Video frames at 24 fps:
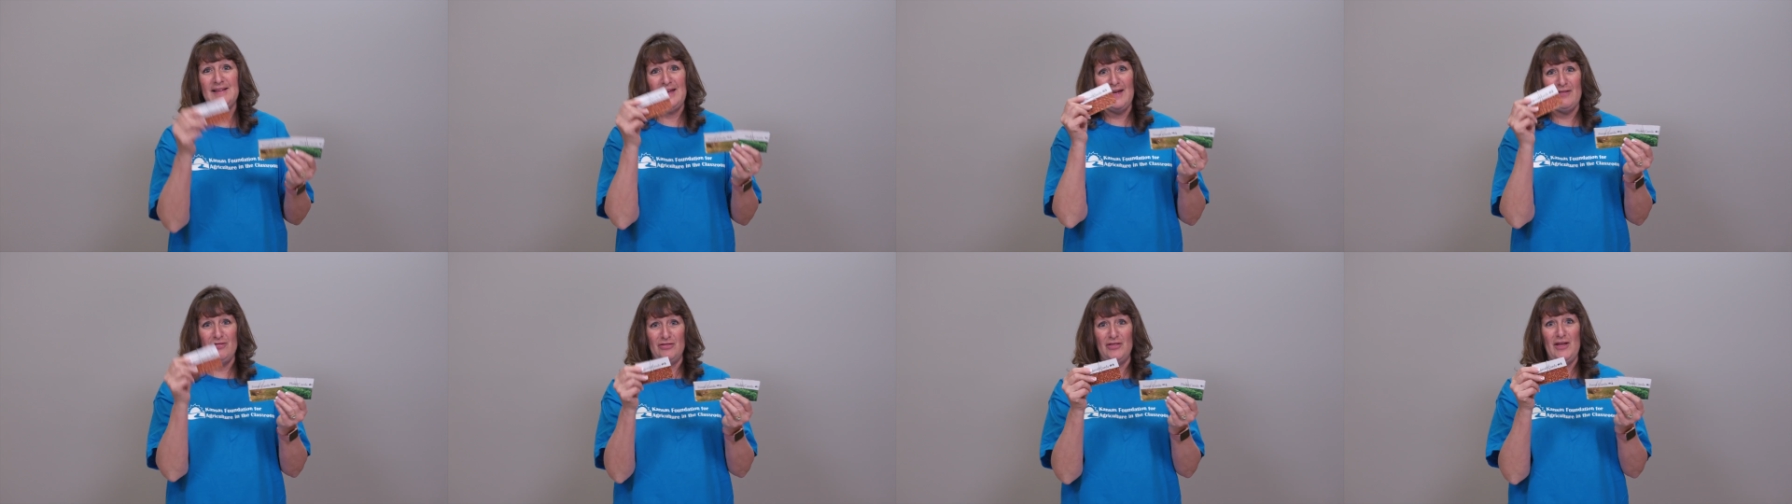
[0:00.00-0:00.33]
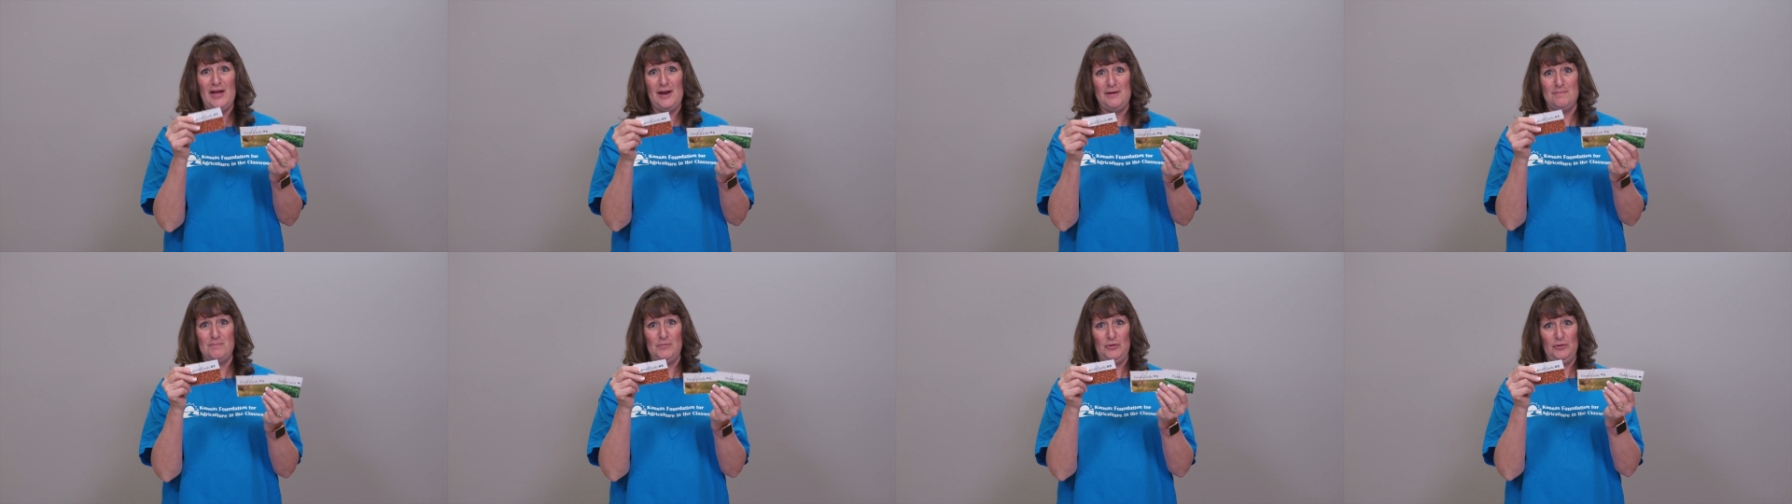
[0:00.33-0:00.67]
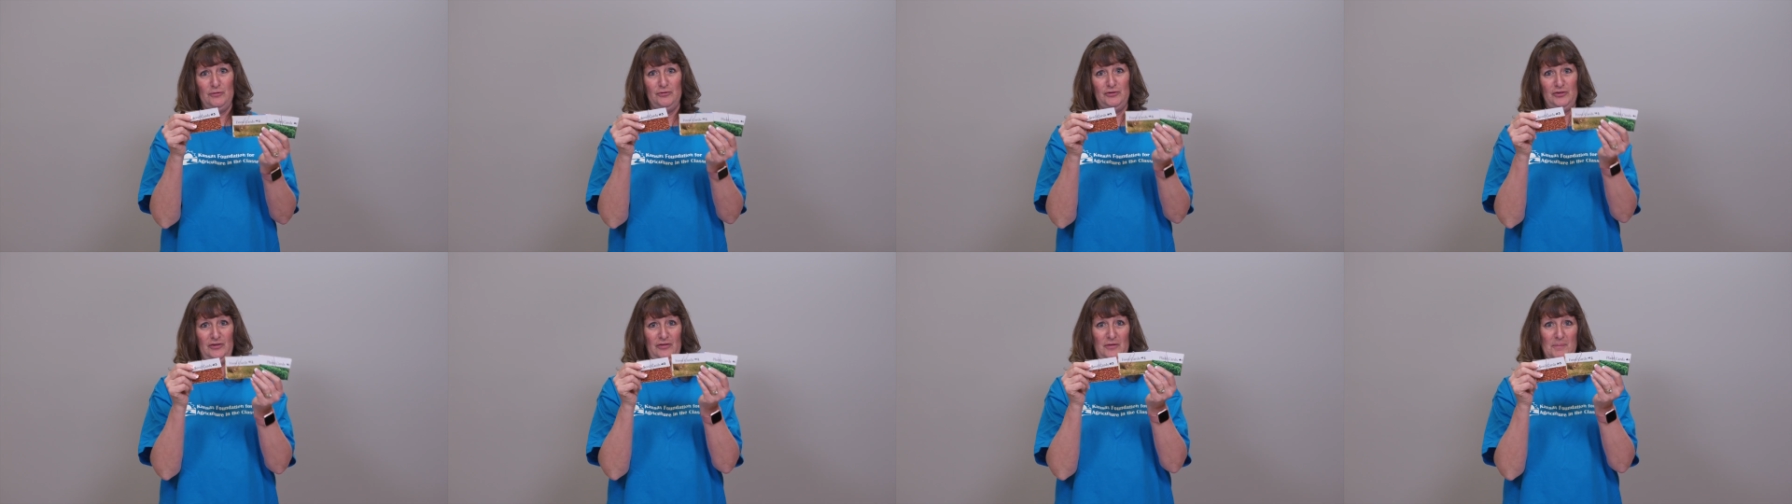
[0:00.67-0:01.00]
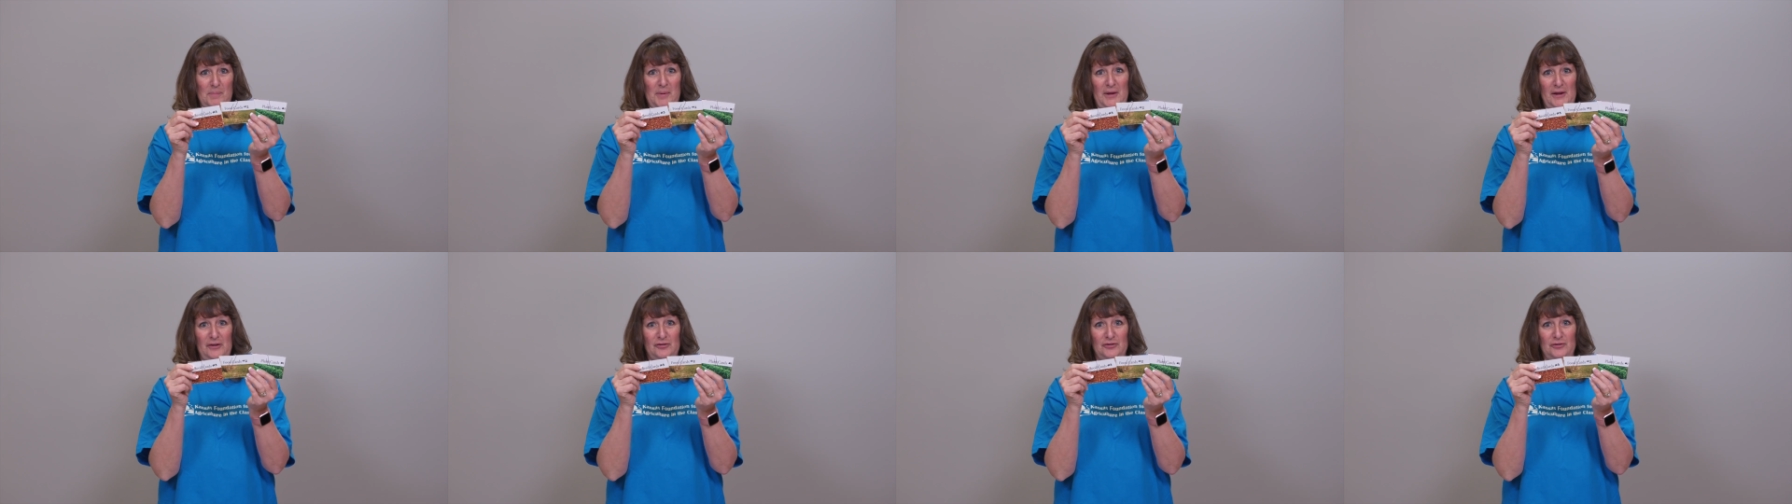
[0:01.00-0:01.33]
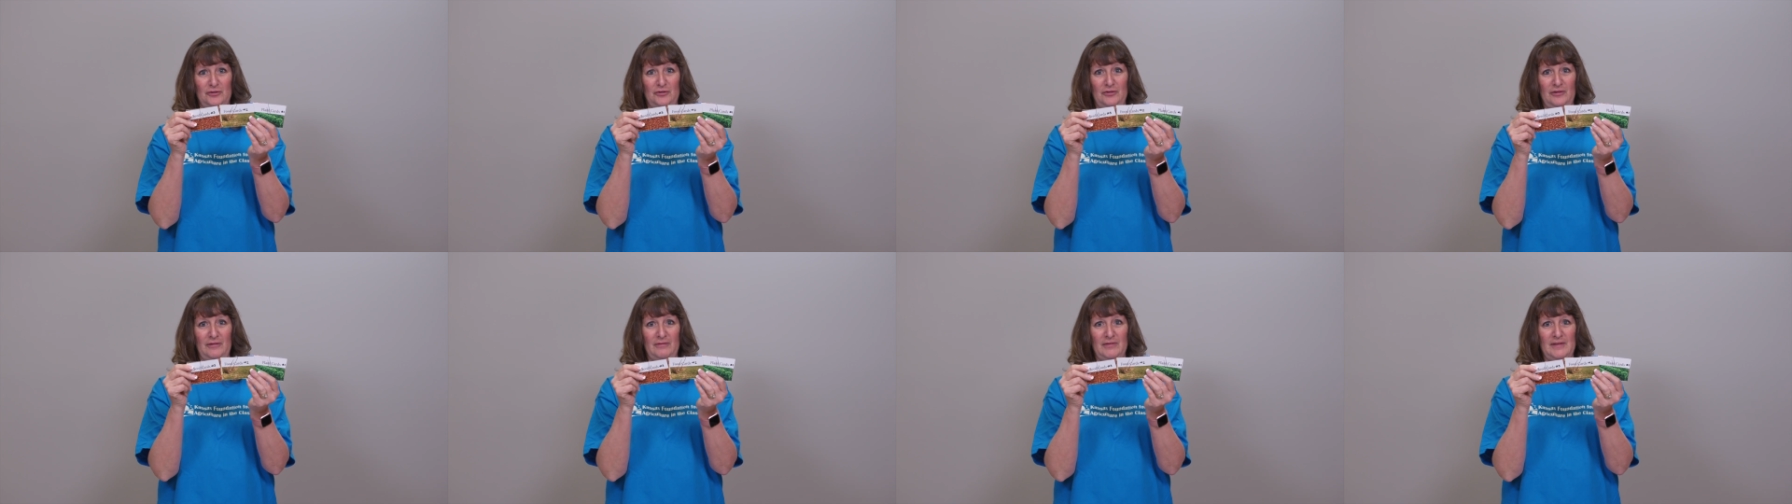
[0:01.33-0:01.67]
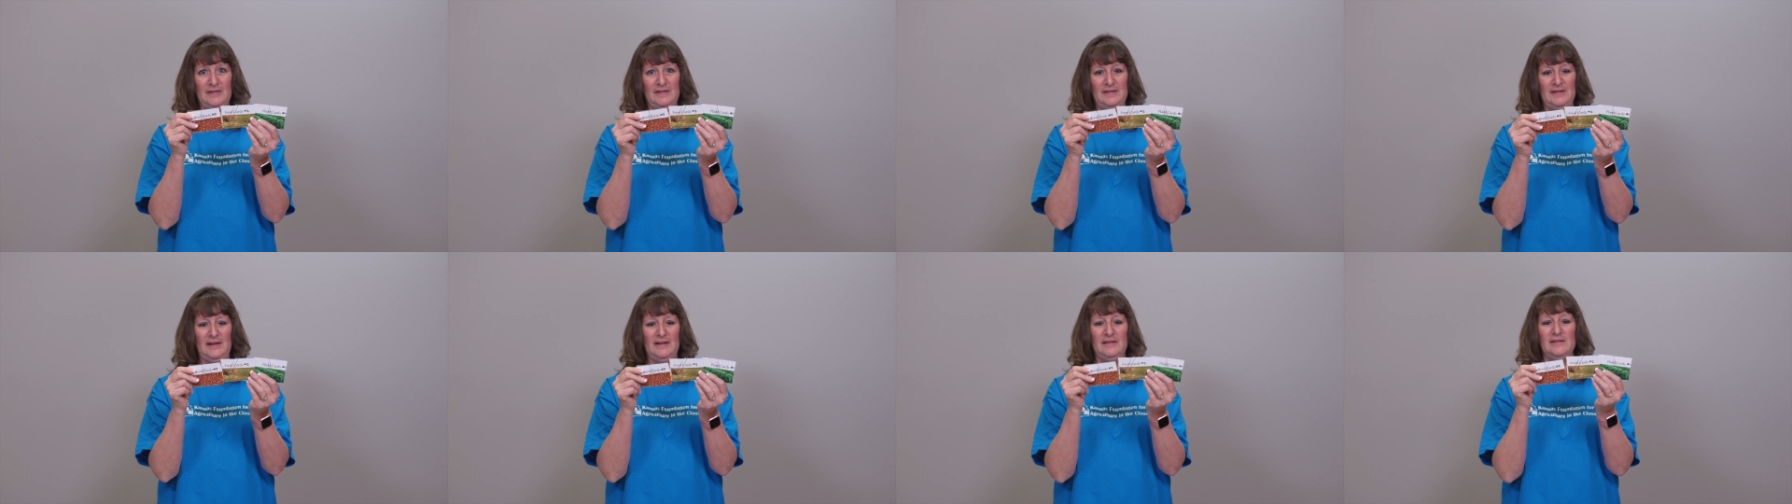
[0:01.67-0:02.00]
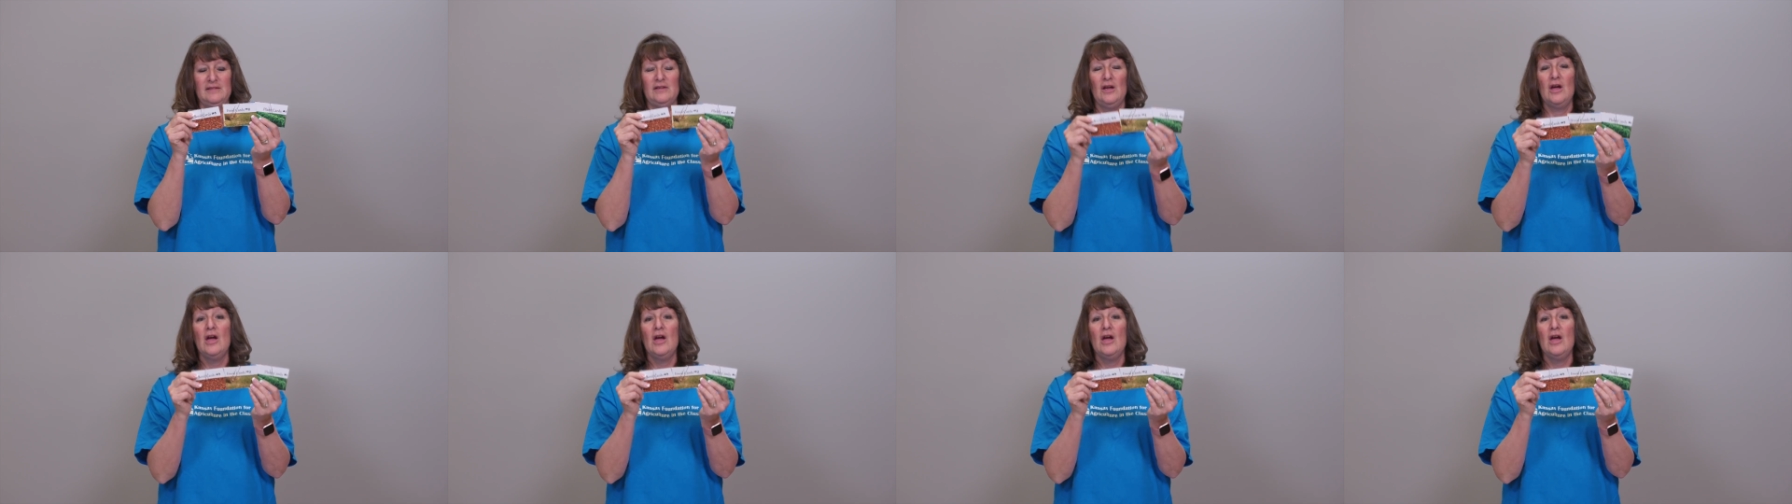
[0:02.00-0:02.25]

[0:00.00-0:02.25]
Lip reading: and then move to the pictures of the seeds.